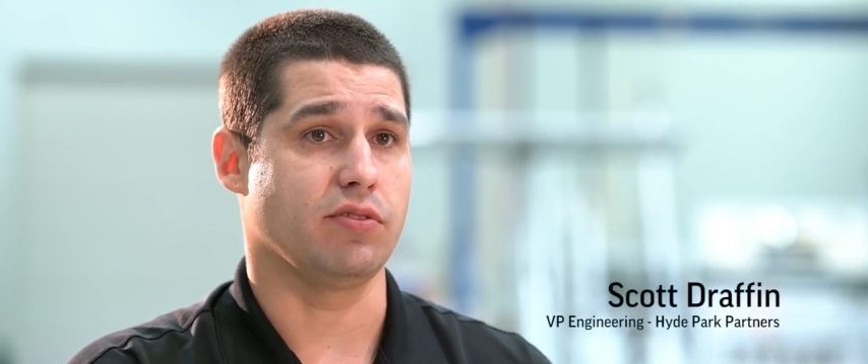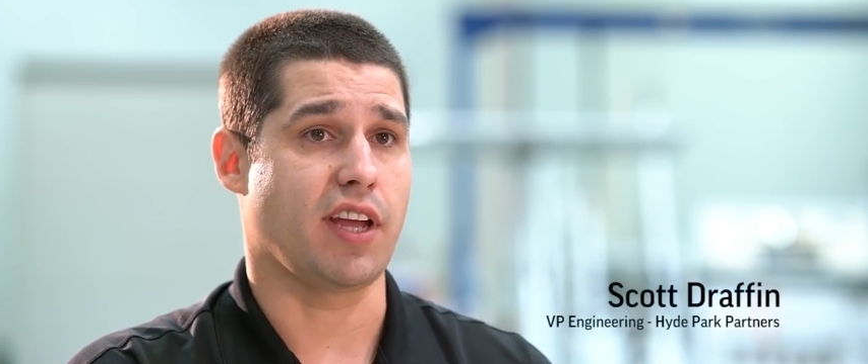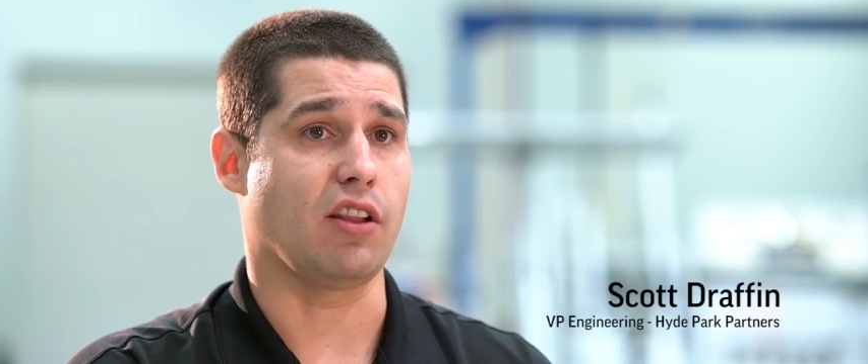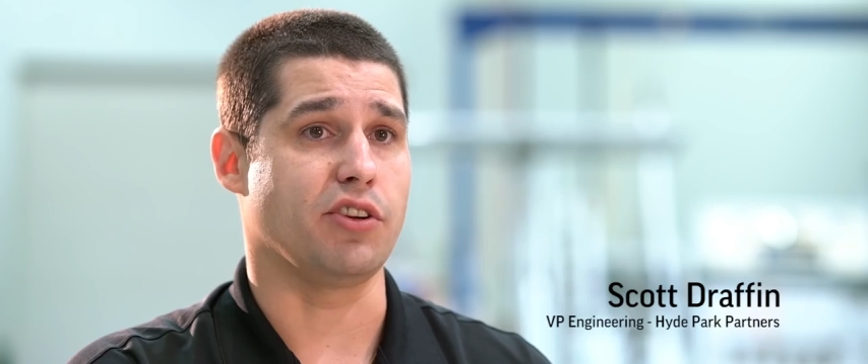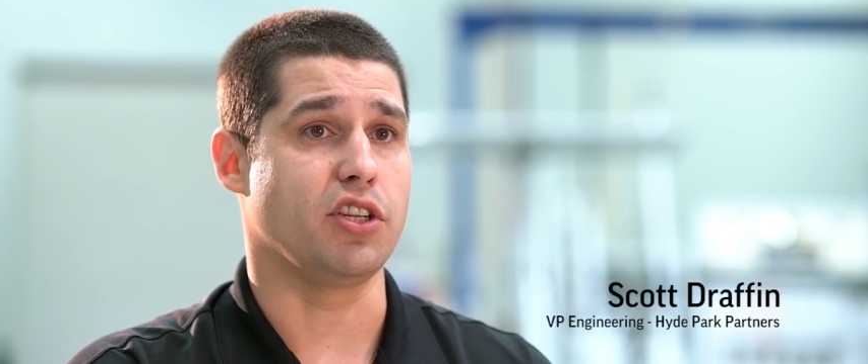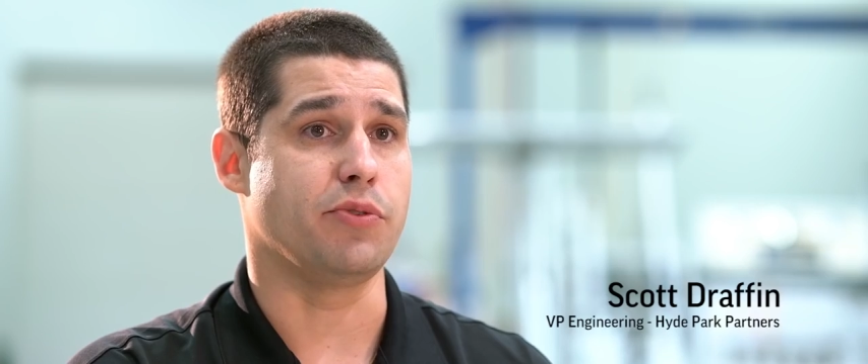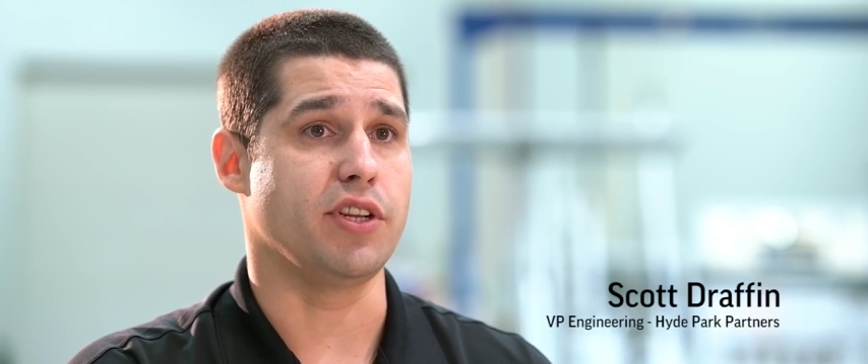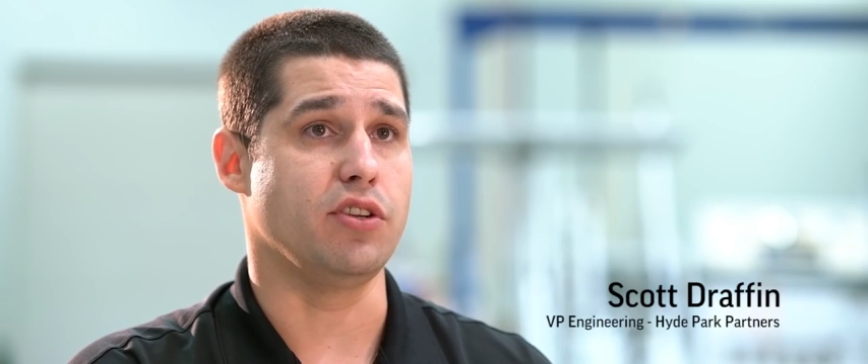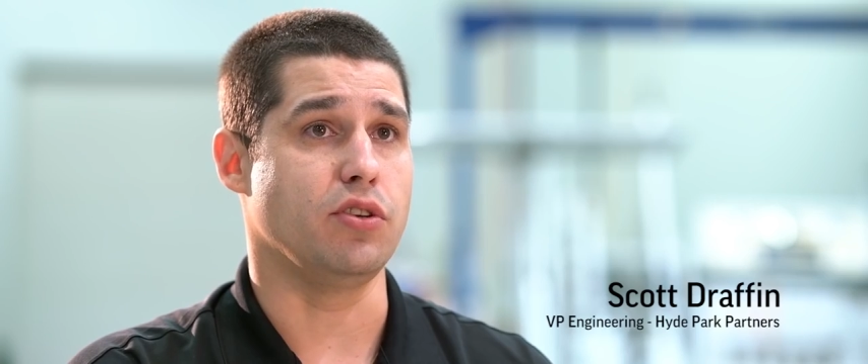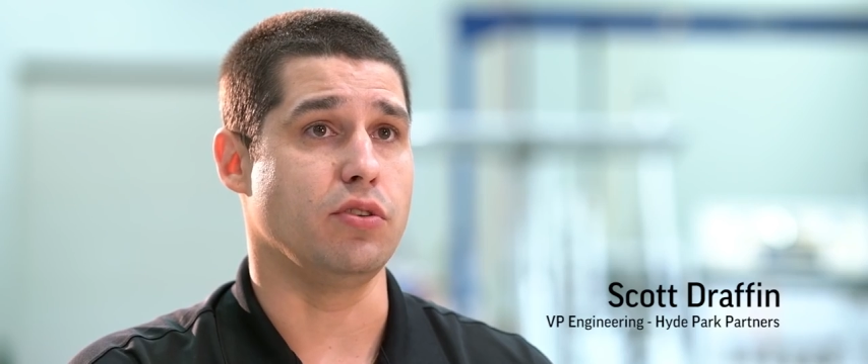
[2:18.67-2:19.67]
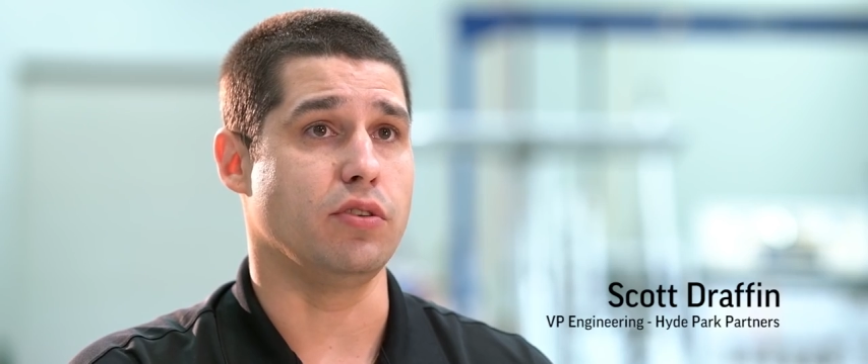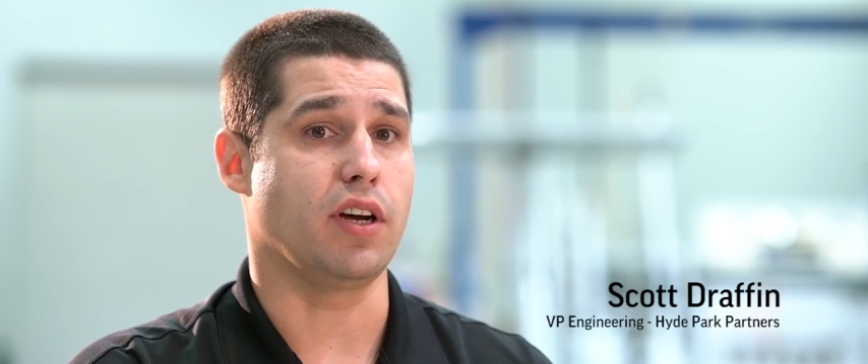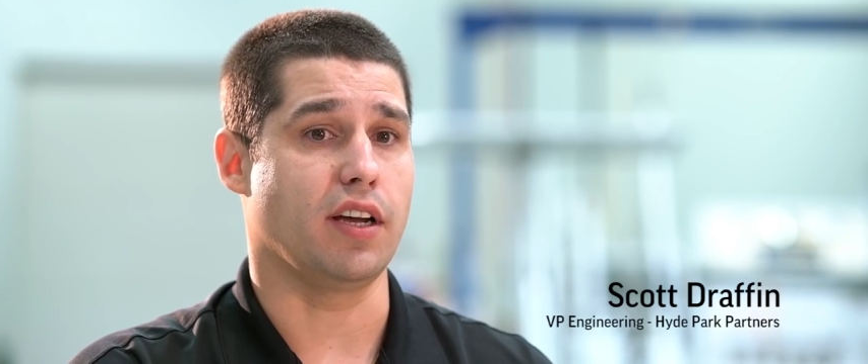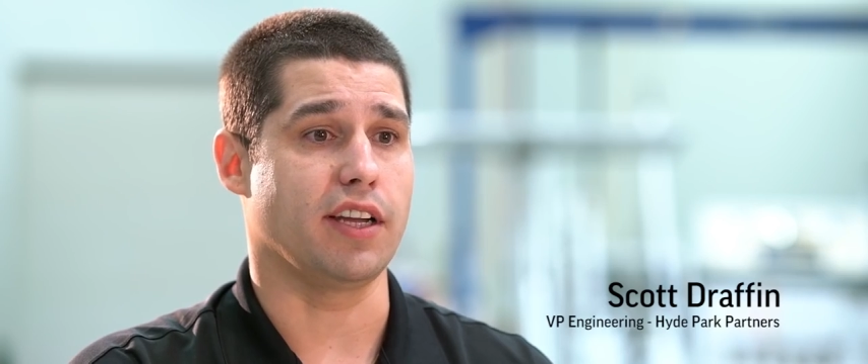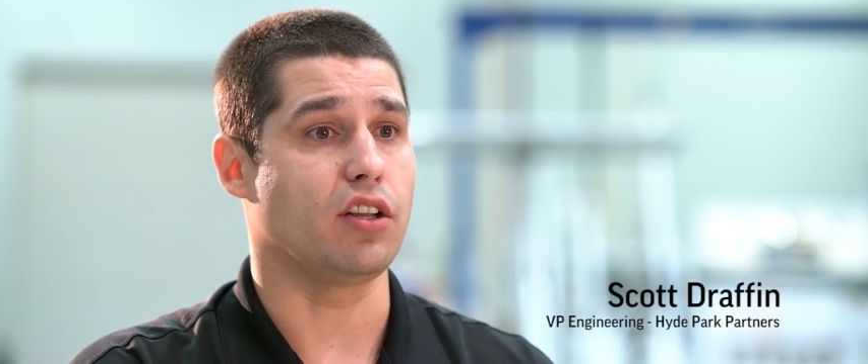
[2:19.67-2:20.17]
not only do we do
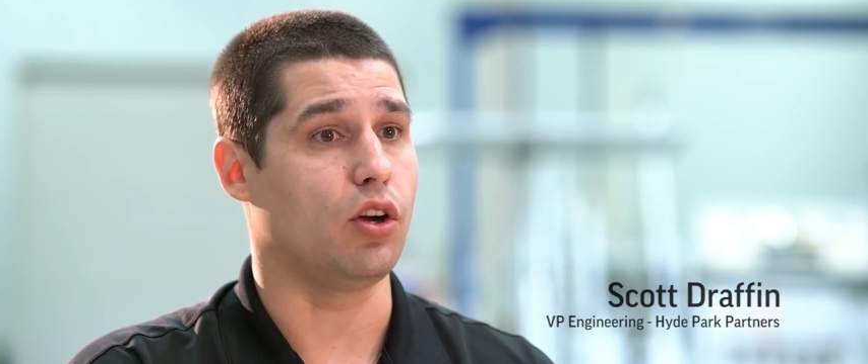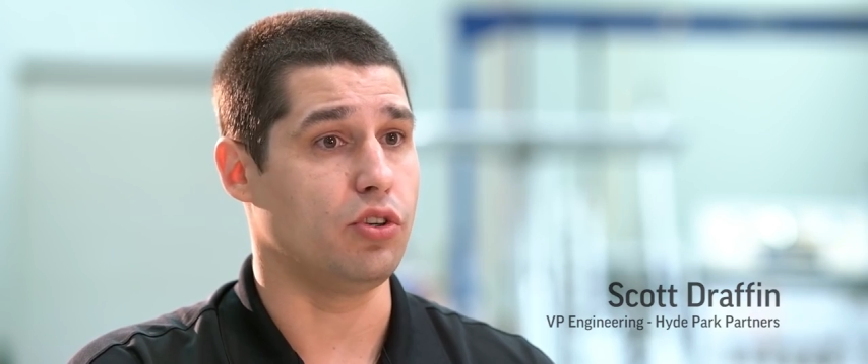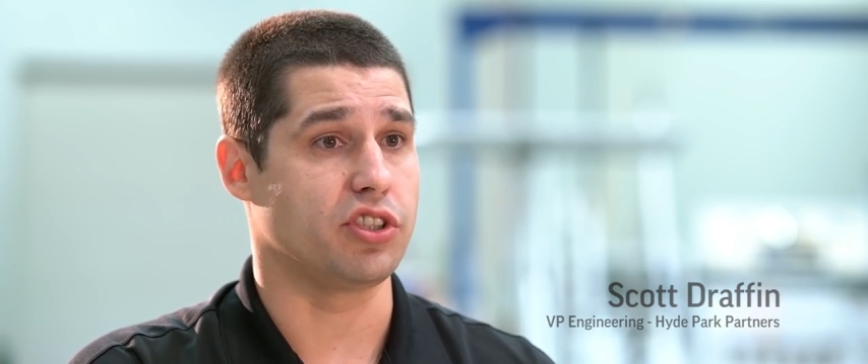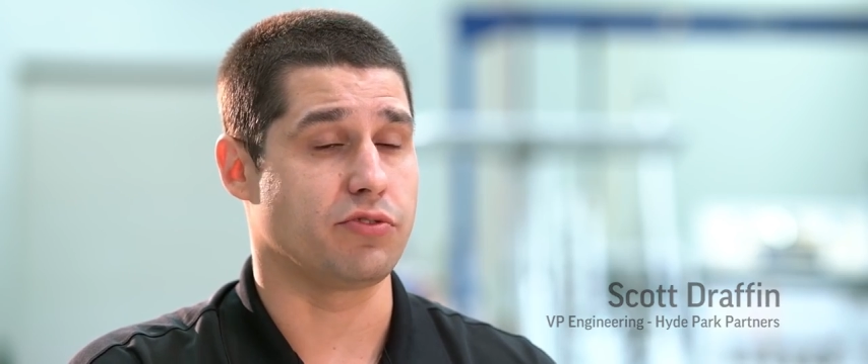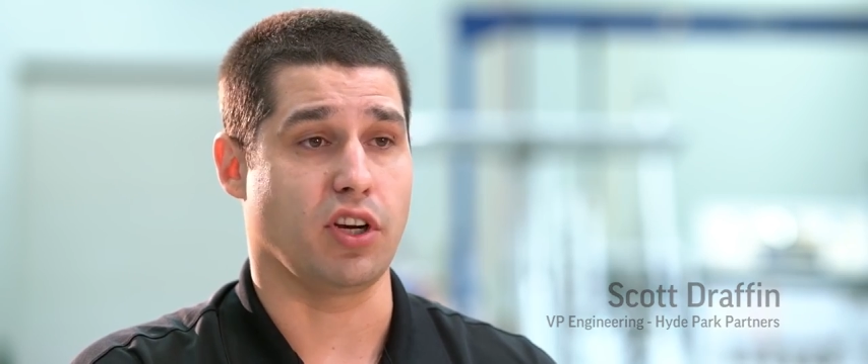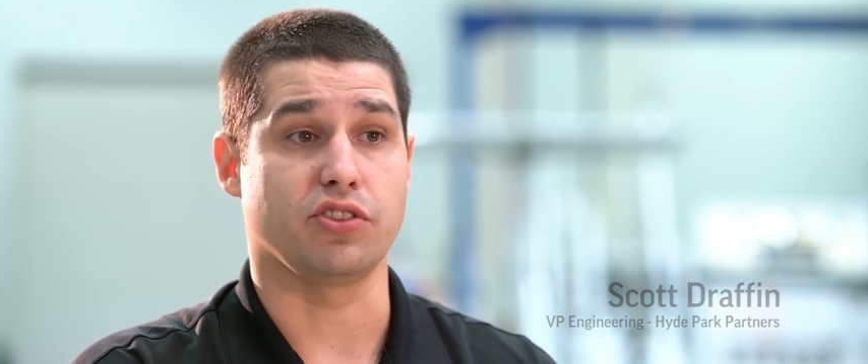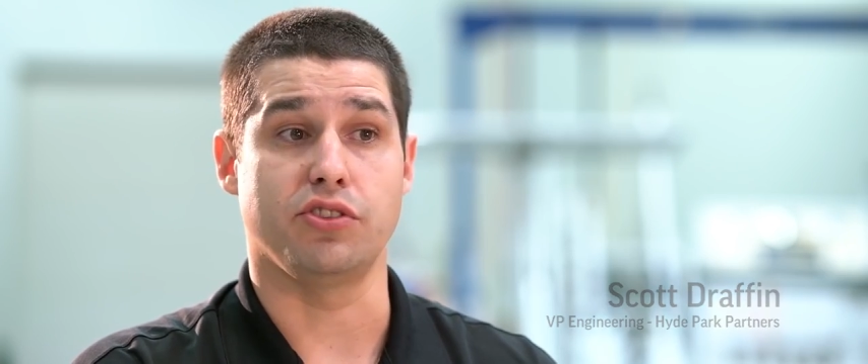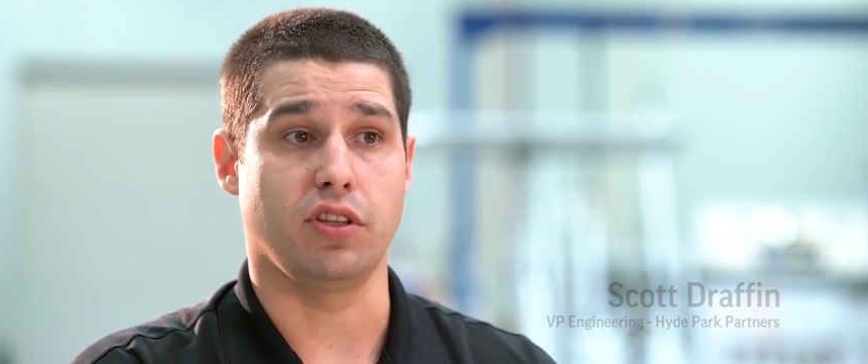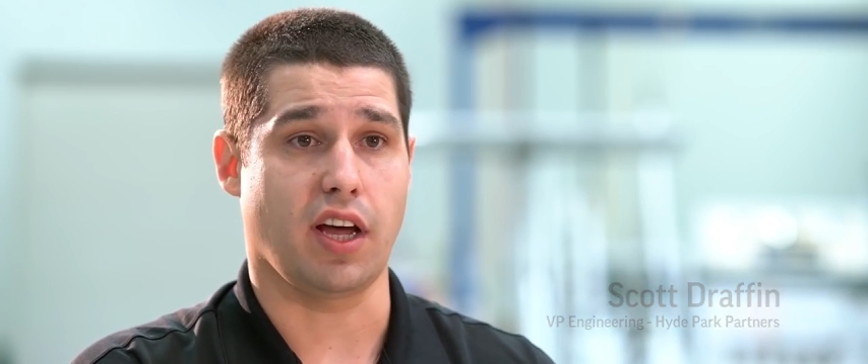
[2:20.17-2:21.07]
enclosures, we also do